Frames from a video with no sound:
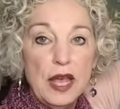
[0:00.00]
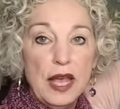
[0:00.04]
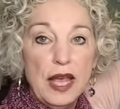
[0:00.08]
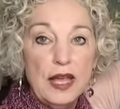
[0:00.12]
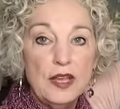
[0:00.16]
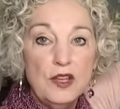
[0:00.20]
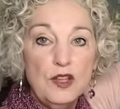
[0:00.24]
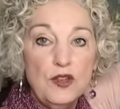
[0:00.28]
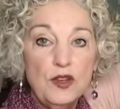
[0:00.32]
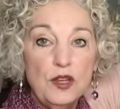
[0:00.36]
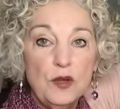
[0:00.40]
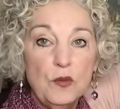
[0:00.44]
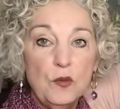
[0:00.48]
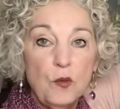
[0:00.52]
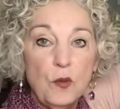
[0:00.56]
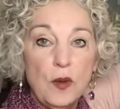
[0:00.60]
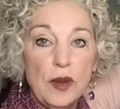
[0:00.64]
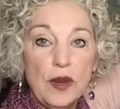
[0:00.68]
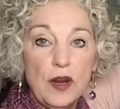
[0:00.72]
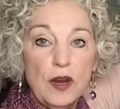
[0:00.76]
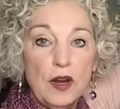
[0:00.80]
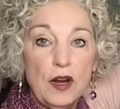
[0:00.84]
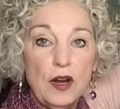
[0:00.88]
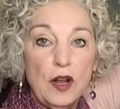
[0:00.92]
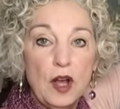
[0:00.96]
And you could
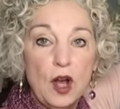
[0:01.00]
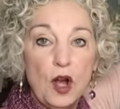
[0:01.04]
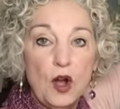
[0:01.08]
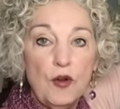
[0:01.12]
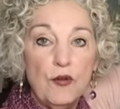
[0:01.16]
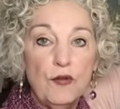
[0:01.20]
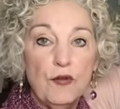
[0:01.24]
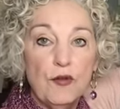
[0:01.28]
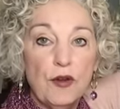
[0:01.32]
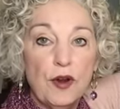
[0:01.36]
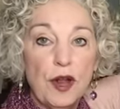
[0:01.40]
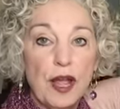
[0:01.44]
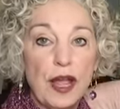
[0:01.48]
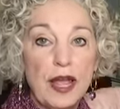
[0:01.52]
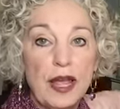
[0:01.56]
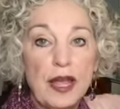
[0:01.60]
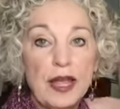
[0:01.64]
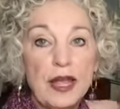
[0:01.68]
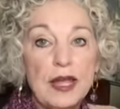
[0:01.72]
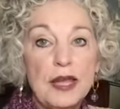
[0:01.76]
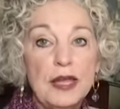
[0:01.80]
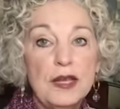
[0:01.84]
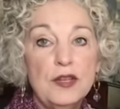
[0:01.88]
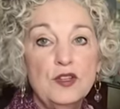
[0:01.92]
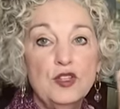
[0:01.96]
wear it over
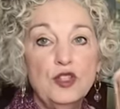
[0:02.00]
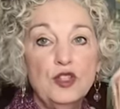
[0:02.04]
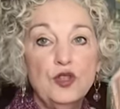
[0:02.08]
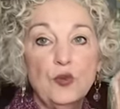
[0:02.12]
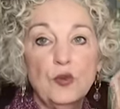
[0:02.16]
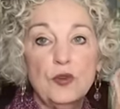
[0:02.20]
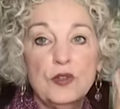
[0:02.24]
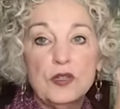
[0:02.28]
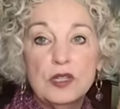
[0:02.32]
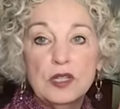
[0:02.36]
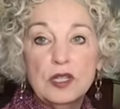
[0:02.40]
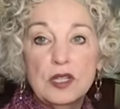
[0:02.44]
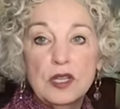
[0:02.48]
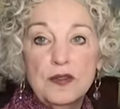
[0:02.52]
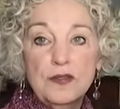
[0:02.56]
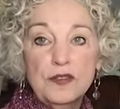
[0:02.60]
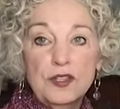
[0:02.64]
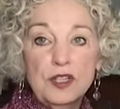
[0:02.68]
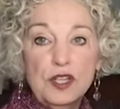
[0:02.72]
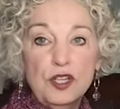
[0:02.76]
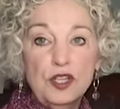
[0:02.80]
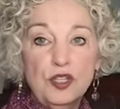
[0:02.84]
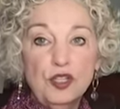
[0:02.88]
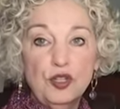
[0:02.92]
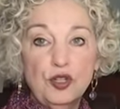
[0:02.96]
a short sleeve
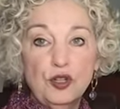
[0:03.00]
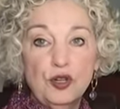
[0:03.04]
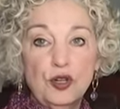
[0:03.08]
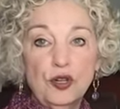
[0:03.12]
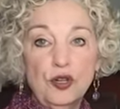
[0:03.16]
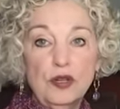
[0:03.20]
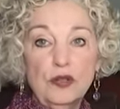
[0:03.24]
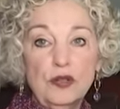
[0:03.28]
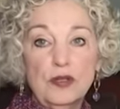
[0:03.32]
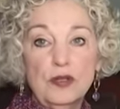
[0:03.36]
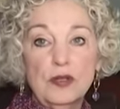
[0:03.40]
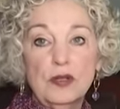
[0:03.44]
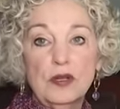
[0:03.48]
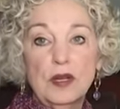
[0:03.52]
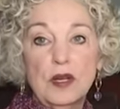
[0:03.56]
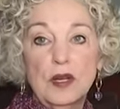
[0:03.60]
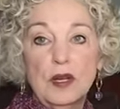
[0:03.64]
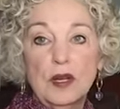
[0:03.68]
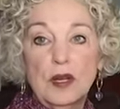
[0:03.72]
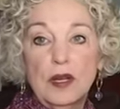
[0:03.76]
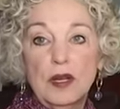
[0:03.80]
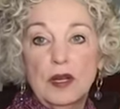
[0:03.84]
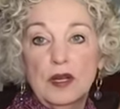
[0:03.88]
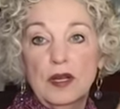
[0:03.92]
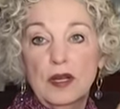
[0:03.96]
t-shirt.
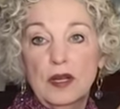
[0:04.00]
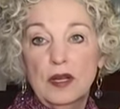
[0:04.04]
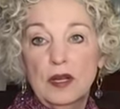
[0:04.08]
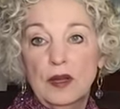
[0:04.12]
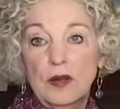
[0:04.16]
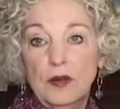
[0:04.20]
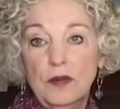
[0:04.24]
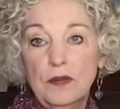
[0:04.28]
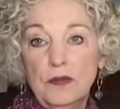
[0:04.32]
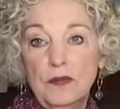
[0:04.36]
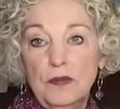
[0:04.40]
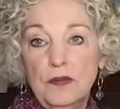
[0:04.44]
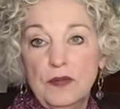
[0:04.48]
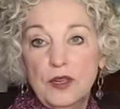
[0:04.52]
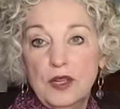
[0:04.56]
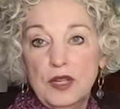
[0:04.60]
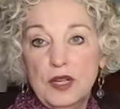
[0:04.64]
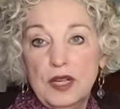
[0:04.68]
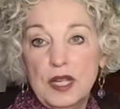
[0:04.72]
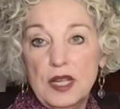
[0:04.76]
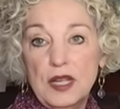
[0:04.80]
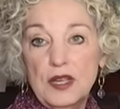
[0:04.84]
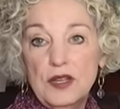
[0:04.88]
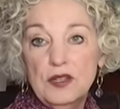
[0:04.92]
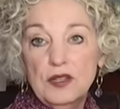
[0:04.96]
You know, you
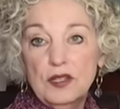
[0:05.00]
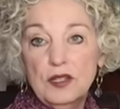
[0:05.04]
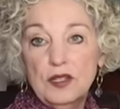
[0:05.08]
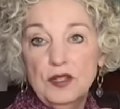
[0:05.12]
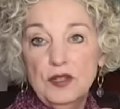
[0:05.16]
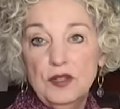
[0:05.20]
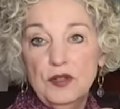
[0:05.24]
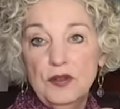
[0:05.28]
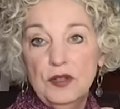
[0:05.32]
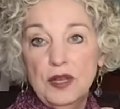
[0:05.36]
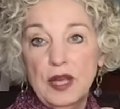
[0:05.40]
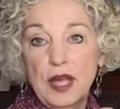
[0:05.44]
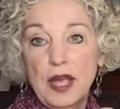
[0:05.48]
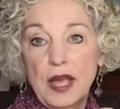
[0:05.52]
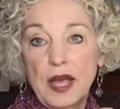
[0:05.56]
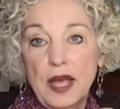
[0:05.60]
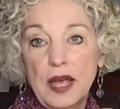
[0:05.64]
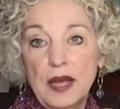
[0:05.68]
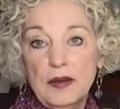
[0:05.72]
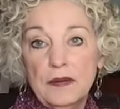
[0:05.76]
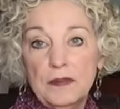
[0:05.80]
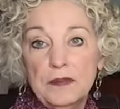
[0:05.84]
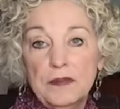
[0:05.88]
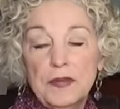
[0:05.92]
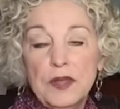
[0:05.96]
could easily do
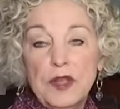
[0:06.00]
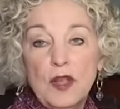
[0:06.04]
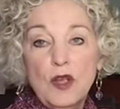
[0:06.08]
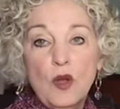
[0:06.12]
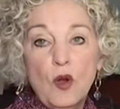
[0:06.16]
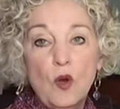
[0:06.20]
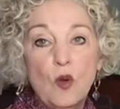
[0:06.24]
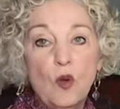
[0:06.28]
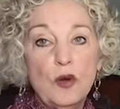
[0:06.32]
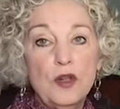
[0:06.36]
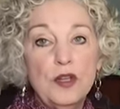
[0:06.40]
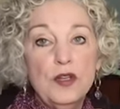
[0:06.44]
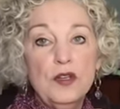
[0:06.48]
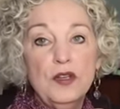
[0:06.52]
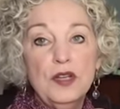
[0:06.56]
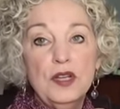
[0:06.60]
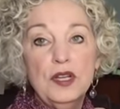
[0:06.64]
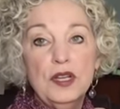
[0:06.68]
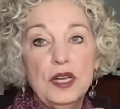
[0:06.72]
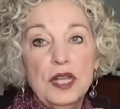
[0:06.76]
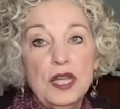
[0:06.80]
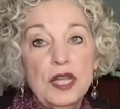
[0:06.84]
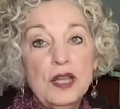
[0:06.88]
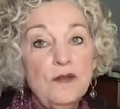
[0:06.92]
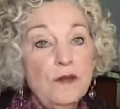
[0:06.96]
that. Or you
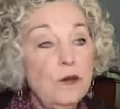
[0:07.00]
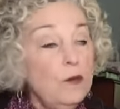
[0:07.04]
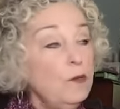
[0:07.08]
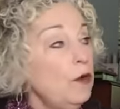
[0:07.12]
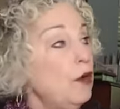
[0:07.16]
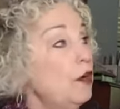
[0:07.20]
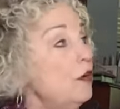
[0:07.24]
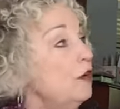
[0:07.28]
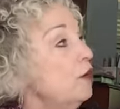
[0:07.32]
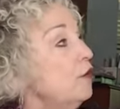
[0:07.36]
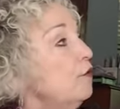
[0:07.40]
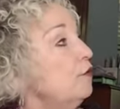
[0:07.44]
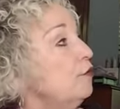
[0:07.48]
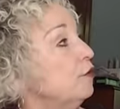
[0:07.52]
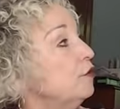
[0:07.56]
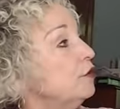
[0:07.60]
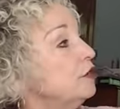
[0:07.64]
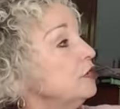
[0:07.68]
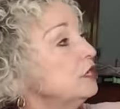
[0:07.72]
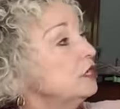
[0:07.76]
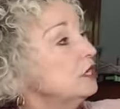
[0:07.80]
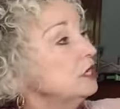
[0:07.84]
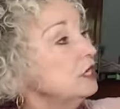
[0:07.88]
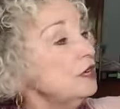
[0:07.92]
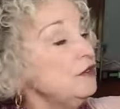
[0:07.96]
could even wear it over
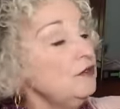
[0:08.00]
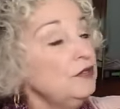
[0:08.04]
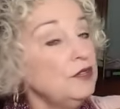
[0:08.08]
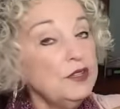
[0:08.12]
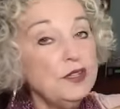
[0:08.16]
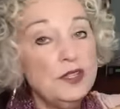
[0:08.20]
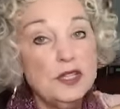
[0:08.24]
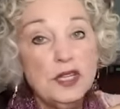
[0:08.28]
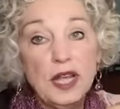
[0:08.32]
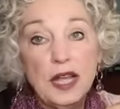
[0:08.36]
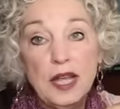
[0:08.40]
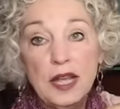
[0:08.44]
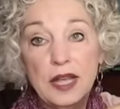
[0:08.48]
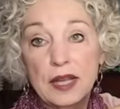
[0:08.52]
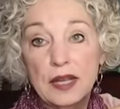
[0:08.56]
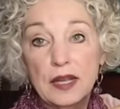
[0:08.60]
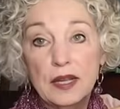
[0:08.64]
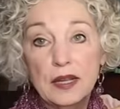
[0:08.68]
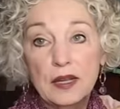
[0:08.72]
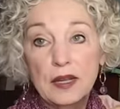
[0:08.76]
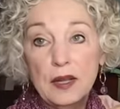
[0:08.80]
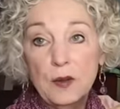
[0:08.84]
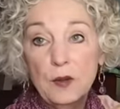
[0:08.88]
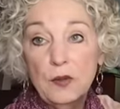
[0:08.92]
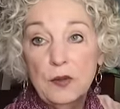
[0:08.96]
a sleeveless tank.
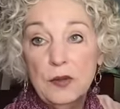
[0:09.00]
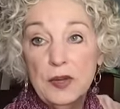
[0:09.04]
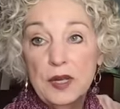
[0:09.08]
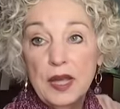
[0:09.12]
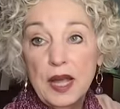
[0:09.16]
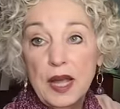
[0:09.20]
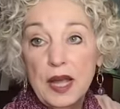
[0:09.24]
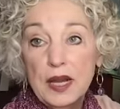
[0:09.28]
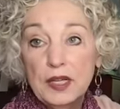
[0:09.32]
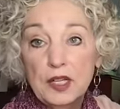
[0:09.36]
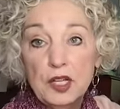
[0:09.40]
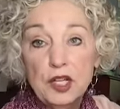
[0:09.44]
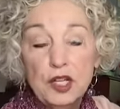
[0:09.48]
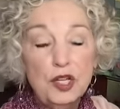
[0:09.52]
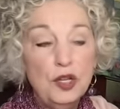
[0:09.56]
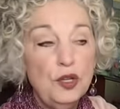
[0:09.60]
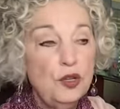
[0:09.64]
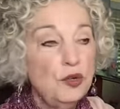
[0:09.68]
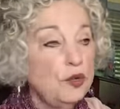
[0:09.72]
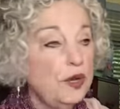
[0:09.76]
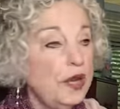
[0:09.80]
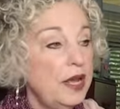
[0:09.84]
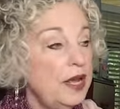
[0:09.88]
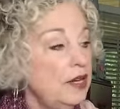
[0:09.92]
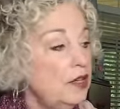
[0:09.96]
It would be kind of
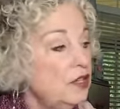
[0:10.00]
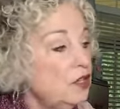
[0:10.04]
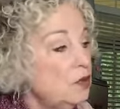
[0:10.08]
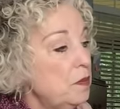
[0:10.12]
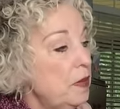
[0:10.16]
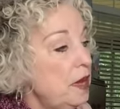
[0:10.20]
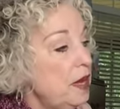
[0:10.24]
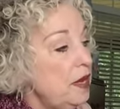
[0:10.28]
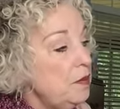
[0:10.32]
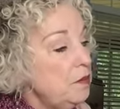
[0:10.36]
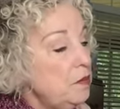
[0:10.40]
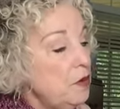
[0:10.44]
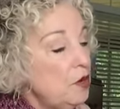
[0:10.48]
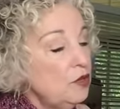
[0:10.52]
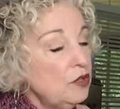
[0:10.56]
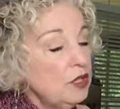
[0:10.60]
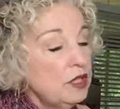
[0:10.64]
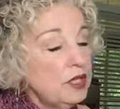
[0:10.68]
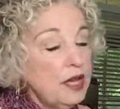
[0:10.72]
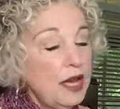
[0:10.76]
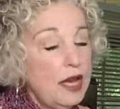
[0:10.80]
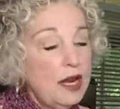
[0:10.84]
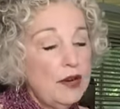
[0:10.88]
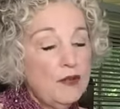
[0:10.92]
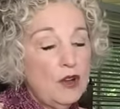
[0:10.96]
cute. And it's made
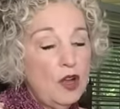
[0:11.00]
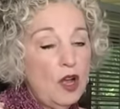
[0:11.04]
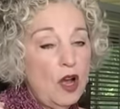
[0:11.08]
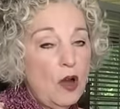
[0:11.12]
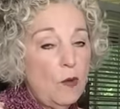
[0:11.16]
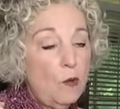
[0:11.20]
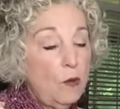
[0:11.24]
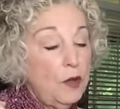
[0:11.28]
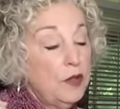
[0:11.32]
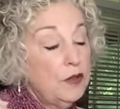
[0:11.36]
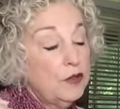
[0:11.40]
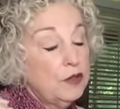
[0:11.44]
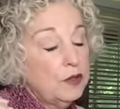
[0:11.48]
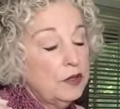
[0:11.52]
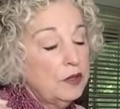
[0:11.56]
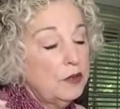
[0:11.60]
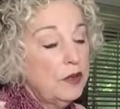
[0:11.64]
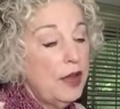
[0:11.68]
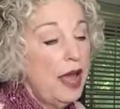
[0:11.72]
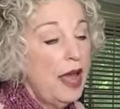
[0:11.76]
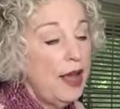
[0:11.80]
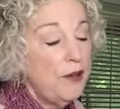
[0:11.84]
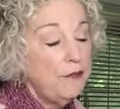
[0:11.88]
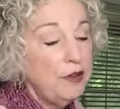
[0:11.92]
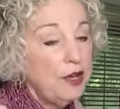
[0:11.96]
mostly out of cotton, well, it's
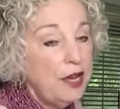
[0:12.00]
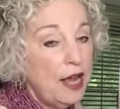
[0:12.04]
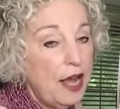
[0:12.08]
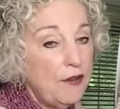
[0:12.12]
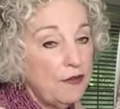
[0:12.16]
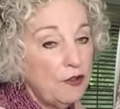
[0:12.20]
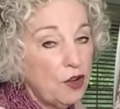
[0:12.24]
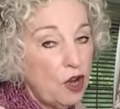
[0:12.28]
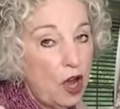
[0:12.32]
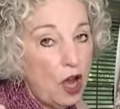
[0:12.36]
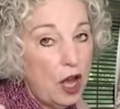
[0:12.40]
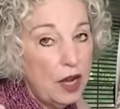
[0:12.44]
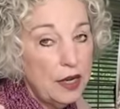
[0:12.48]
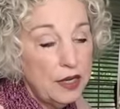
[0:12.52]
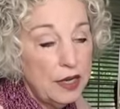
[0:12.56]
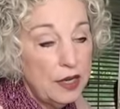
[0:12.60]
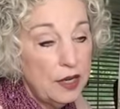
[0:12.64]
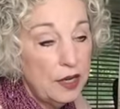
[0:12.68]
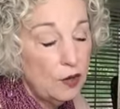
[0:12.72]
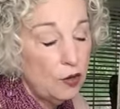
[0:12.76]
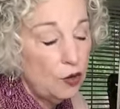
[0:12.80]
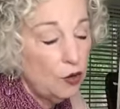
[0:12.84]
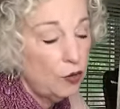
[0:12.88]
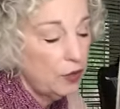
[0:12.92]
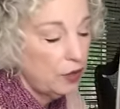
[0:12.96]
half and half cotton
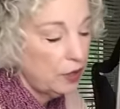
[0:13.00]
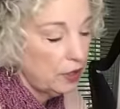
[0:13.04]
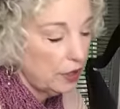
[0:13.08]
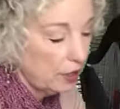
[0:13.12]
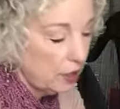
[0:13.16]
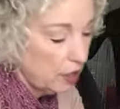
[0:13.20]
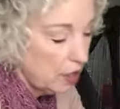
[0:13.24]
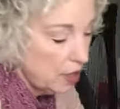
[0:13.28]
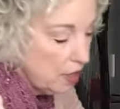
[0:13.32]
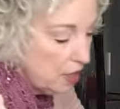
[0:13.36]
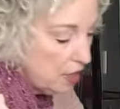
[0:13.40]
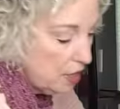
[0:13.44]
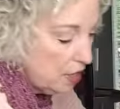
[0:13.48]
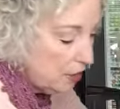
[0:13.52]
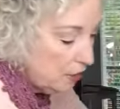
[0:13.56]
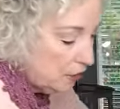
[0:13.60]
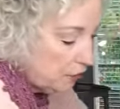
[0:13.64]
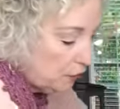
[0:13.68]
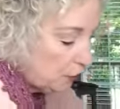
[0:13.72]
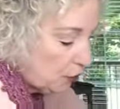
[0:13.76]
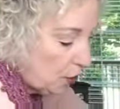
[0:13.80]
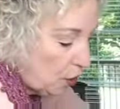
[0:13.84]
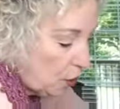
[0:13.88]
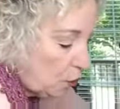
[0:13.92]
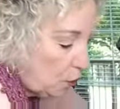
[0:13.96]
and acrylic.
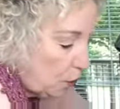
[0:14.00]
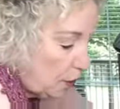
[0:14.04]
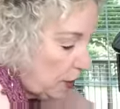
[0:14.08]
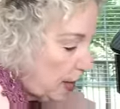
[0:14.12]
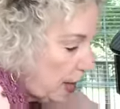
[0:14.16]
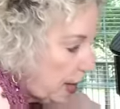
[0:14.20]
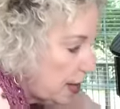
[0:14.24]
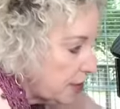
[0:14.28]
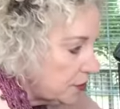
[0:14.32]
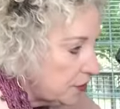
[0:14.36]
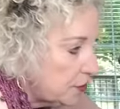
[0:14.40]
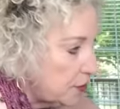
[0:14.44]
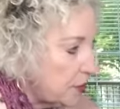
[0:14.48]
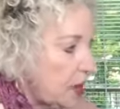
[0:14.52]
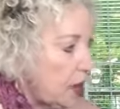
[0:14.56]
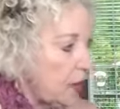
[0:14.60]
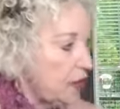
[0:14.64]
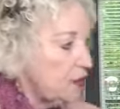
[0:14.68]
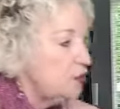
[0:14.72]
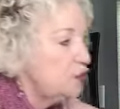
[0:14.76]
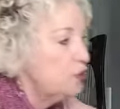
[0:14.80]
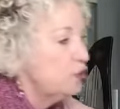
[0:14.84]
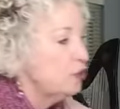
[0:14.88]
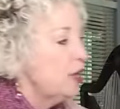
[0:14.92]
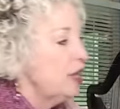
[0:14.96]
So it has a
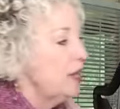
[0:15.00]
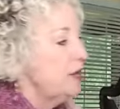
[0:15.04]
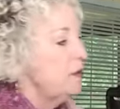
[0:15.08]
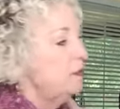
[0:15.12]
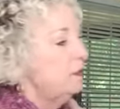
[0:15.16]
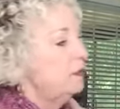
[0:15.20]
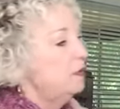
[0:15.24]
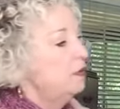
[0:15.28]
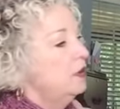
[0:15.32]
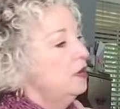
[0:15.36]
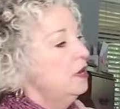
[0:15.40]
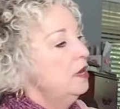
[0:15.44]
nice drape,